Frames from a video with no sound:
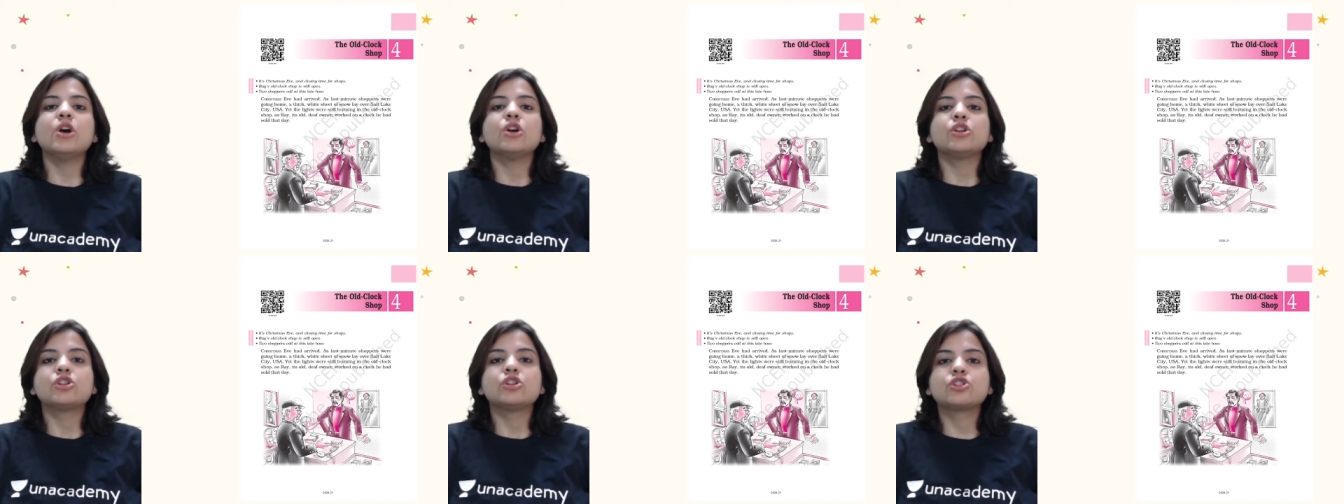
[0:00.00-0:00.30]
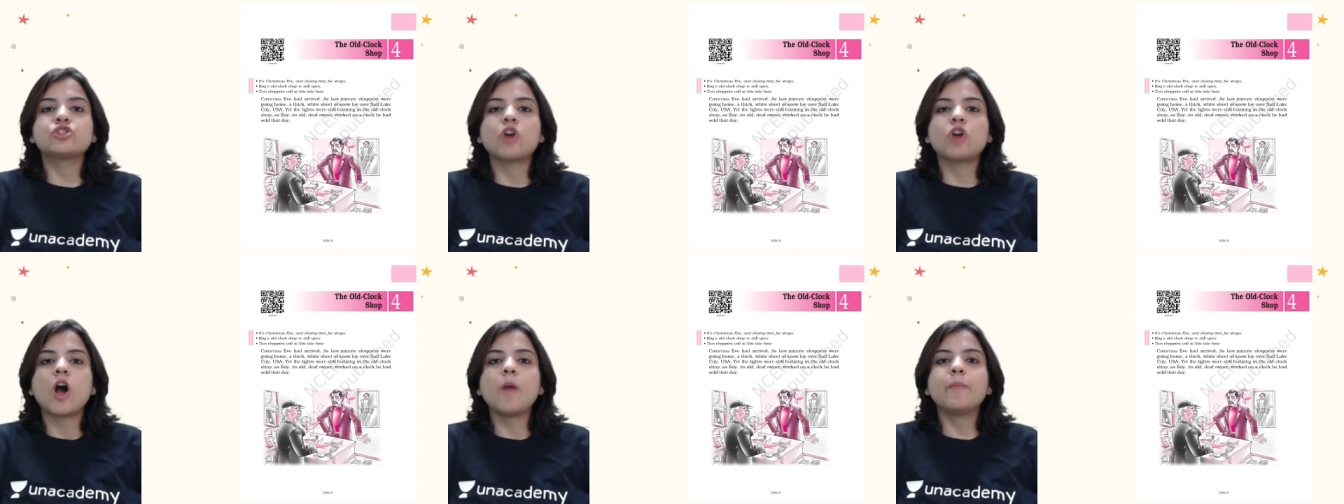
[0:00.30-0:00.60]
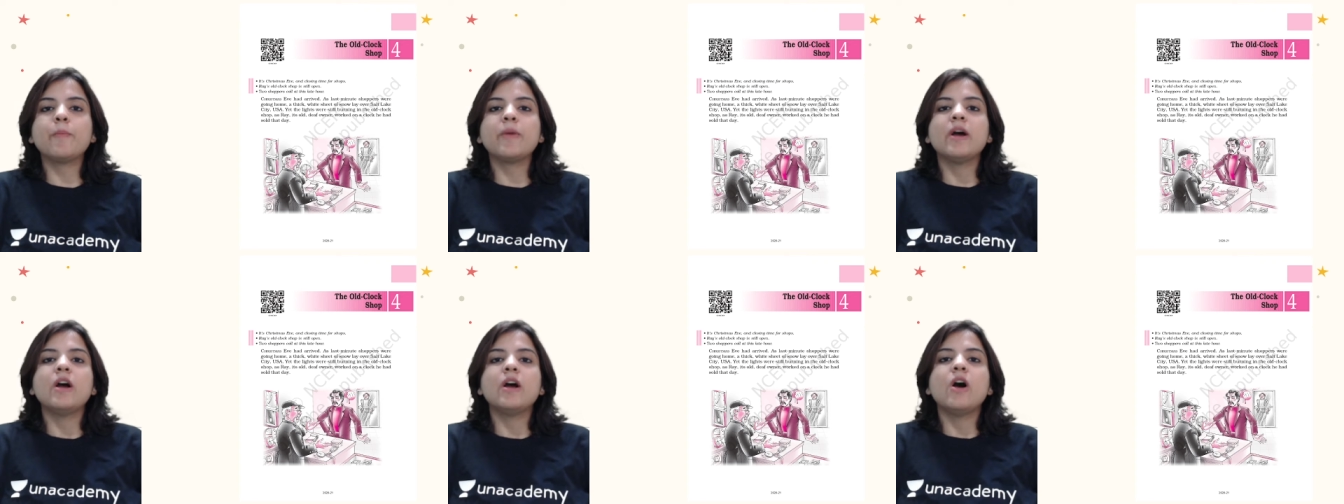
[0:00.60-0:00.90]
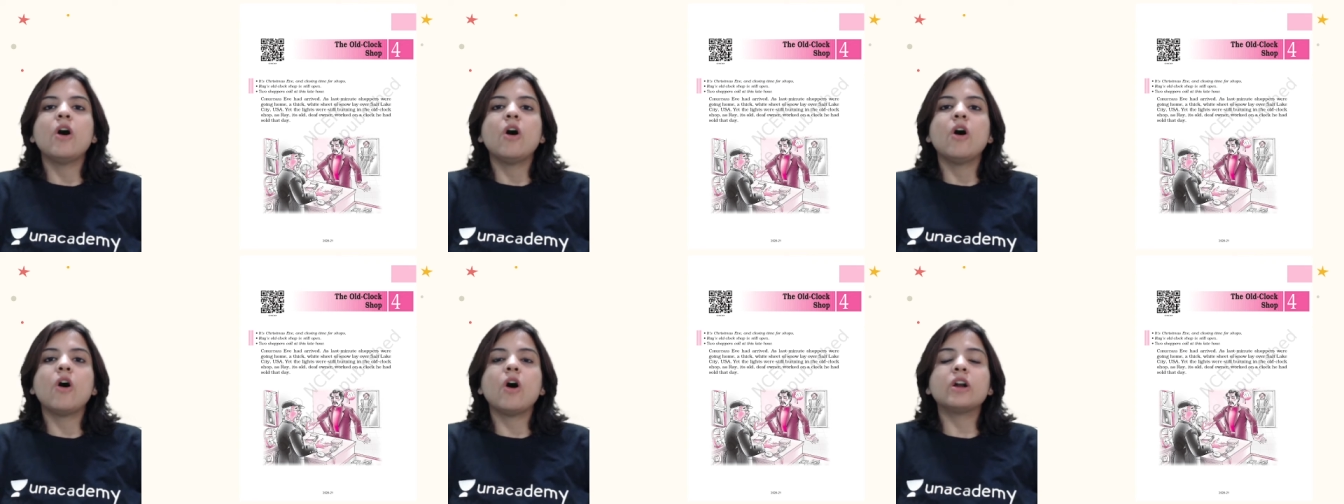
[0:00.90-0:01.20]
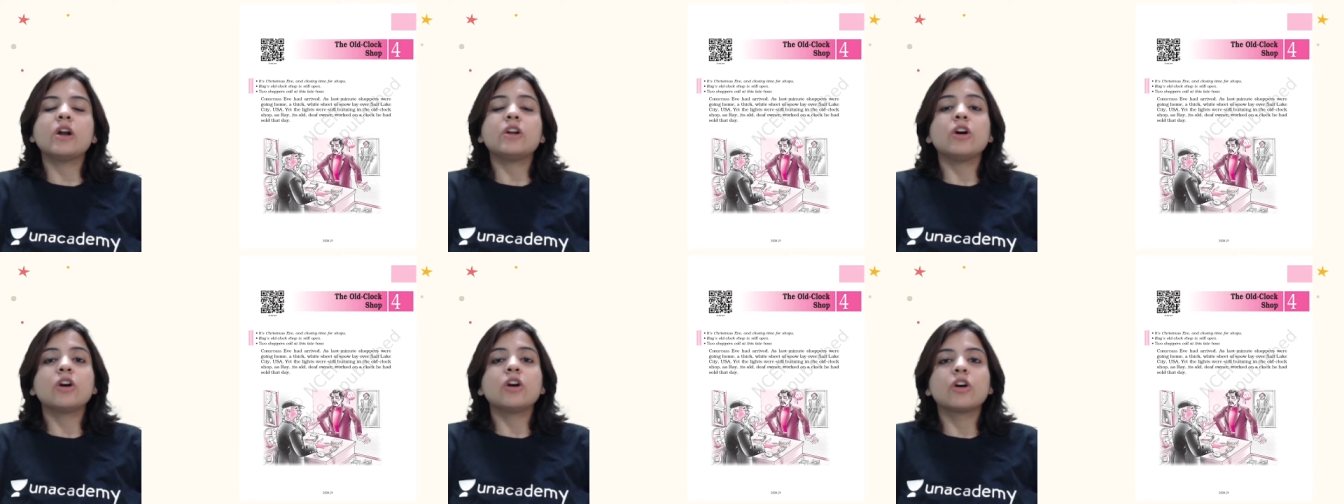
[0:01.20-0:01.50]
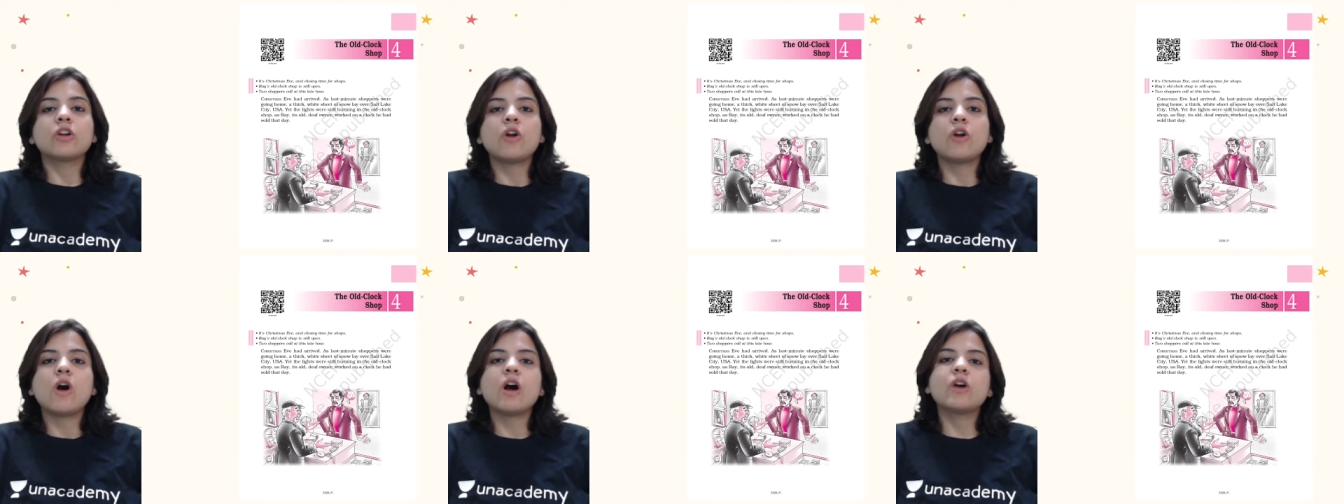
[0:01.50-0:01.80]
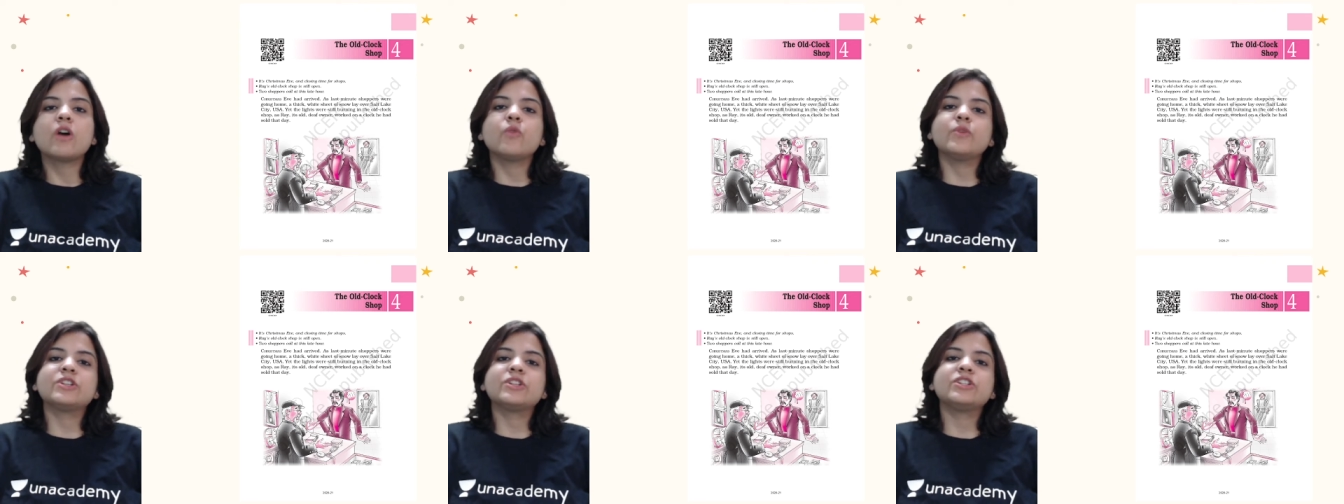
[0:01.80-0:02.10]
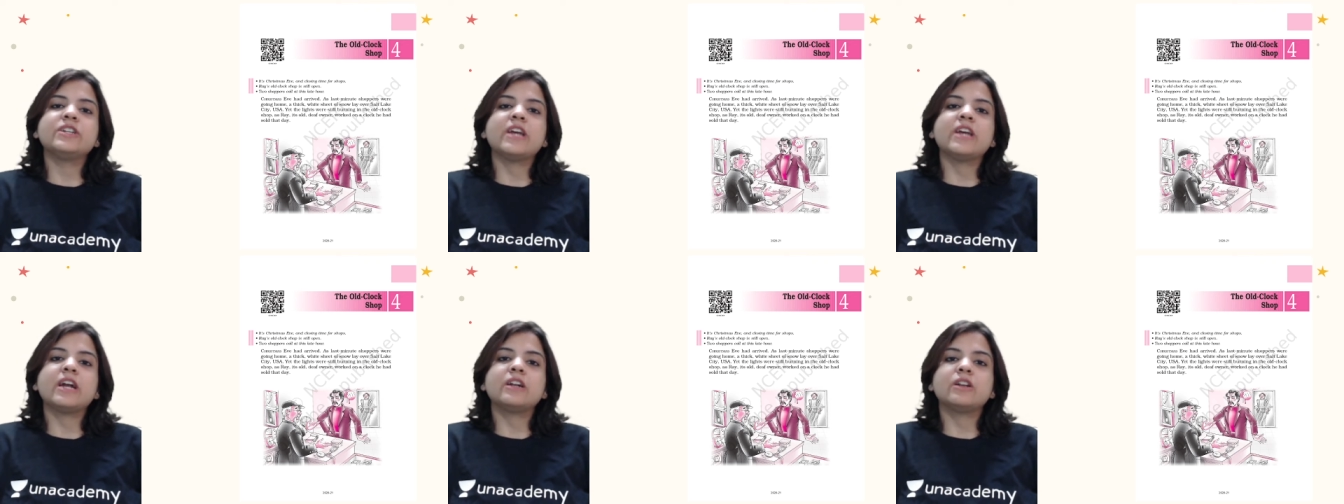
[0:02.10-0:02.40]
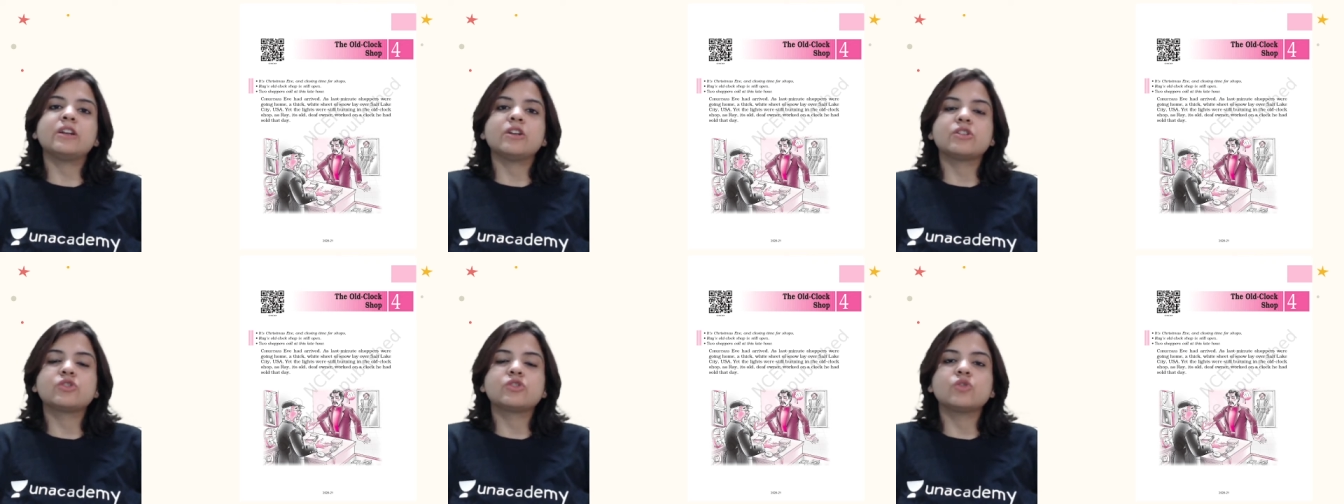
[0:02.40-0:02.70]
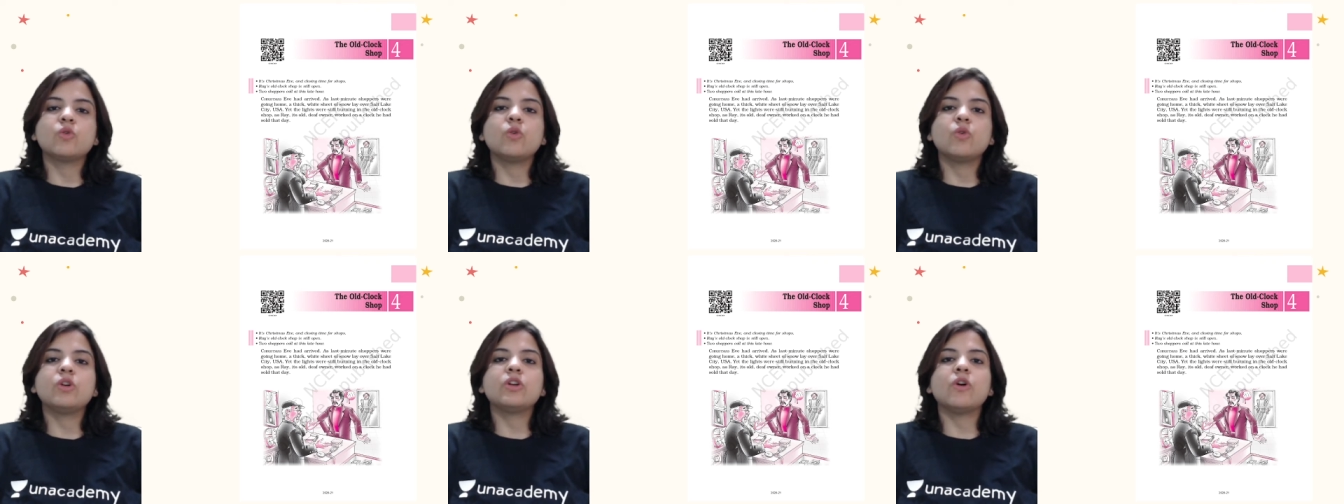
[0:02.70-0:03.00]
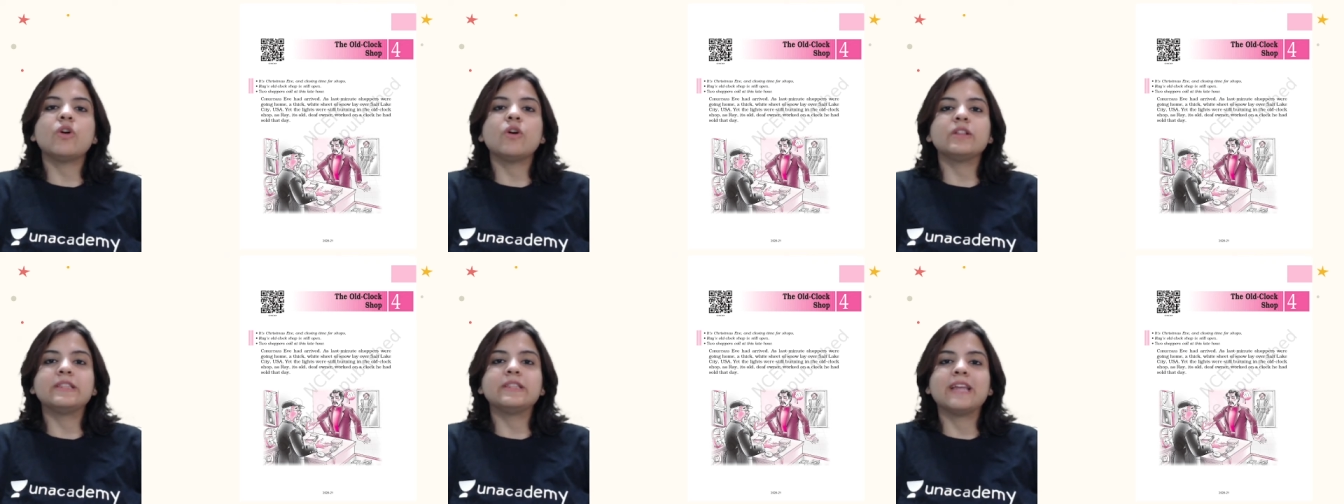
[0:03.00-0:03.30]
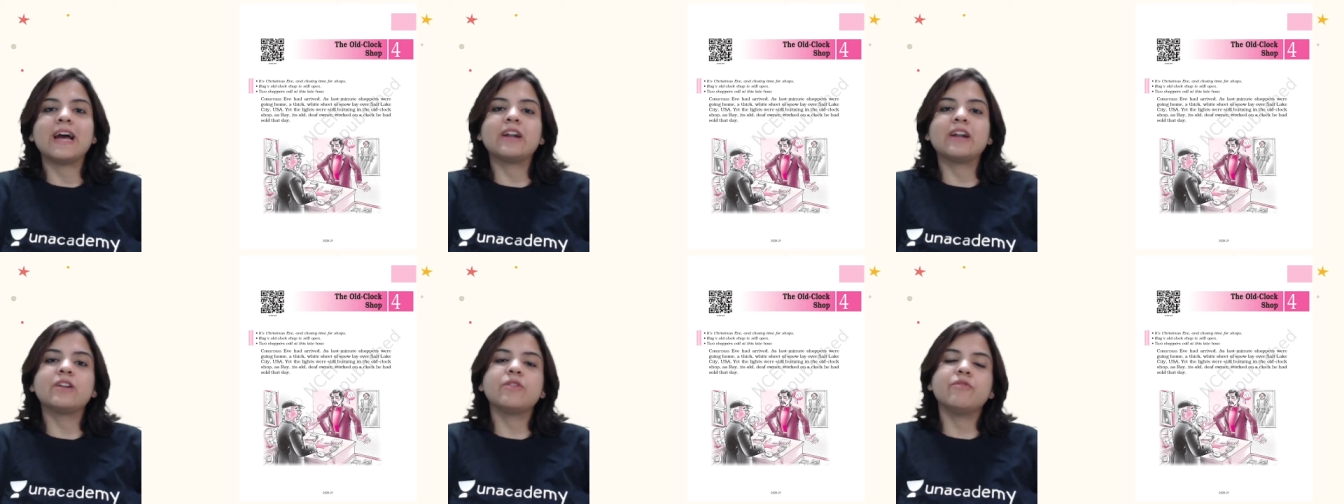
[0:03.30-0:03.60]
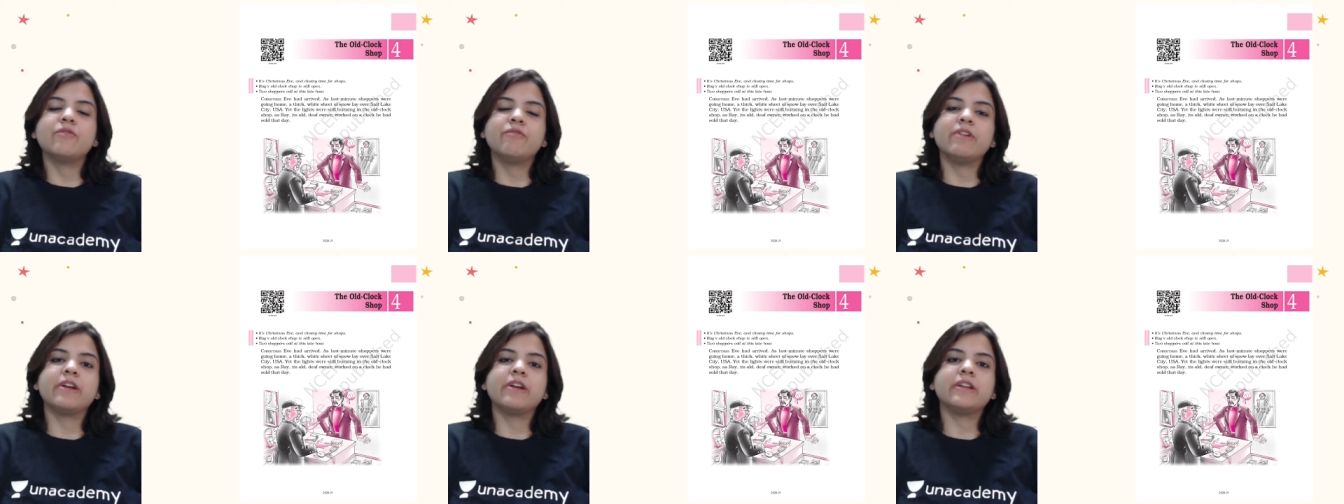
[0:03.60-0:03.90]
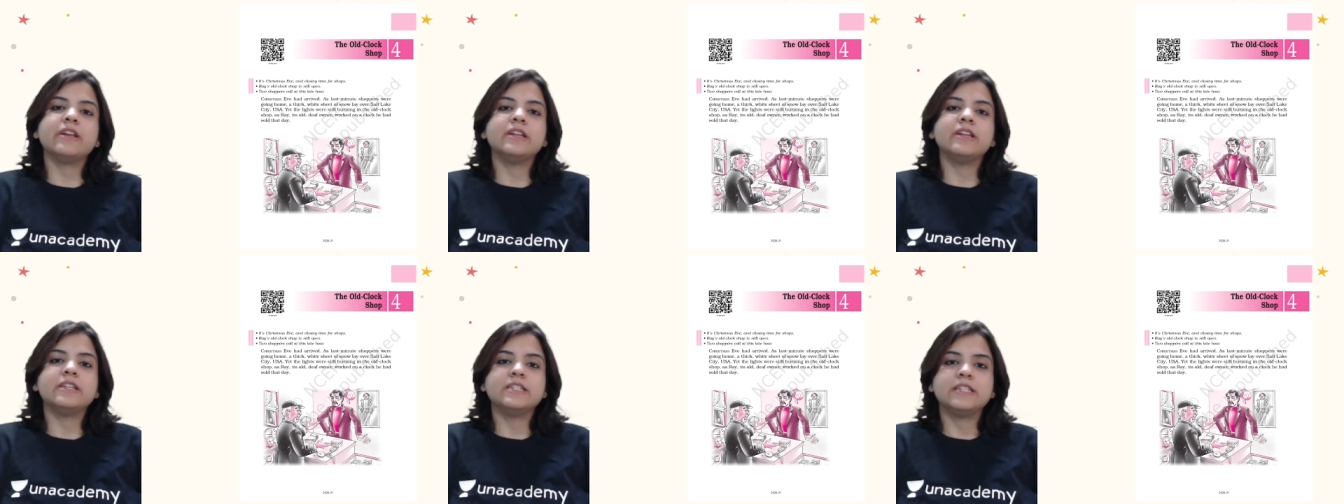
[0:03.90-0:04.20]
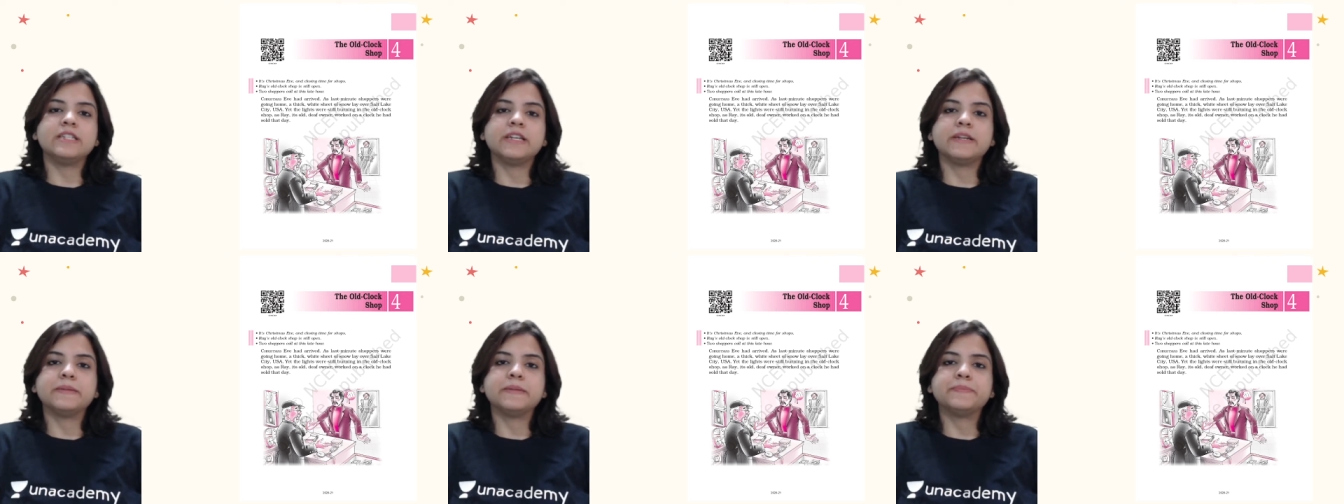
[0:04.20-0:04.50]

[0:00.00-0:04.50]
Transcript: shop on a clock which he had sold on that very day.